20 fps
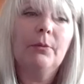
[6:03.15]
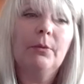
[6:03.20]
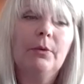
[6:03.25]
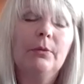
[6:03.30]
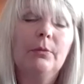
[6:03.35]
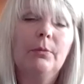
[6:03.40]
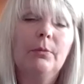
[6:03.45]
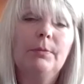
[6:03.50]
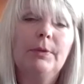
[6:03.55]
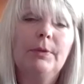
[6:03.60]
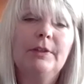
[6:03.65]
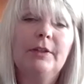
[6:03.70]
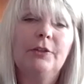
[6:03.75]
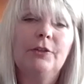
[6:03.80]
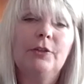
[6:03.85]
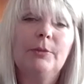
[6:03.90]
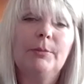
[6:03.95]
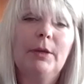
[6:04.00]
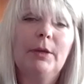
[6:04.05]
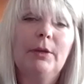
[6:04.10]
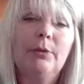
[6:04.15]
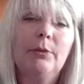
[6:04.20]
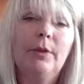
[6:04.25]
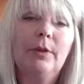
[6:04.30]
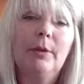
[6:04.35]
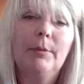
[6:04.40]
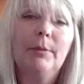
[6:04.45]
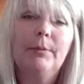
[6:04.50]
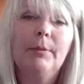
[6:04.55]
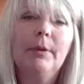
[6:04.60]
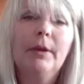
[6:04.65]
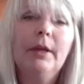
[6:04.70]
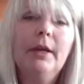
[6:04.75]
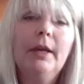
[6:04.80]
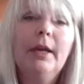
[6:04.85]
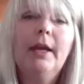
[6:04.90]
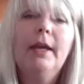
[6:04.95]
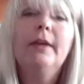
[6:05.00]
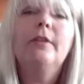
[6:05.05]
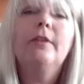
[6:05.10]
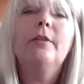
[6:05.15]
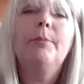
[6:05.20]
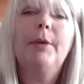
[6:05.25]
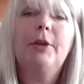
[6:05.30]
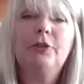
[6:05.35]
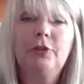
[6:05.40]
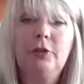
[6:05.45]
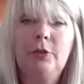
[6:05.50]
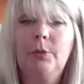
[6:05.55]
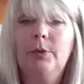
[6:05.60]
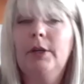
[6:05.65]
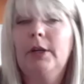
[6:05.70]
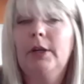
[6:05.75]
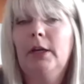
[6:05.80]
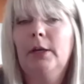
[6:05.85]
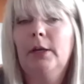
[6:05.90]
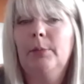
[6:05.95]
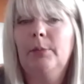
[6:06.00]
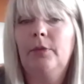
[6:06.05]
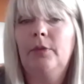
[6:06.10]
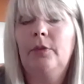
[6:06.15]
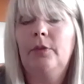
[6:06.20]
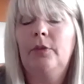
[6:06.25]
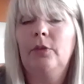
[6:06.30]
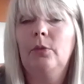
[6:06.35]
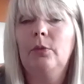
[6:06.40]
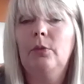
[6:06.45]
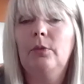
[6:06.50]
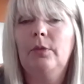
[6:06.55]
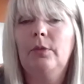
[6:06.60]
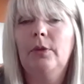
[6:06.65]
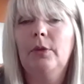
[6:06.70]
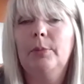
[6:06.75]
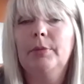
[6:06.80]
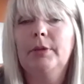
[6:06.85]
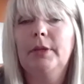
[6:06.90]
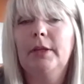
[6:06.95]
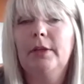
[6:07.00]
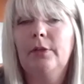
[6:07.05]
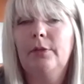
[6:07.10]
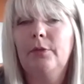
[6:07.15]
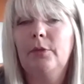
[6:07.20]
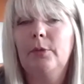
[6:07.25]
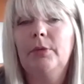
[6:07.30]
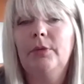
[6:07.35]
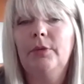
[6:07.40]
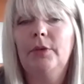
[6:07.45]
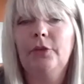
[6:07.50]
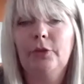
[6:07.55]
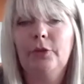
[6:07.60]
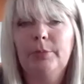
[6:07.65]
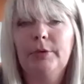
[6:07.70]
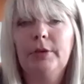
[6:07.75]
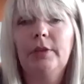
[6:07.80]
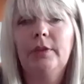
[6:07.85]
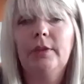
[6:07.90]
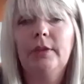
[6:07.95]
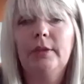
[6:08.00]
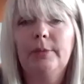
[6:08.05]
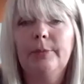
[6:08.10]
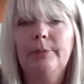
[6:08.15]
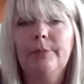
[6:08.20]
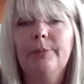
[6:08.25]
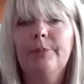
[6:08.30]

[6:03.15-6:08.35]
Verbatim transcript: will be touching base with him, especially when it comes to their plans for provincial policing.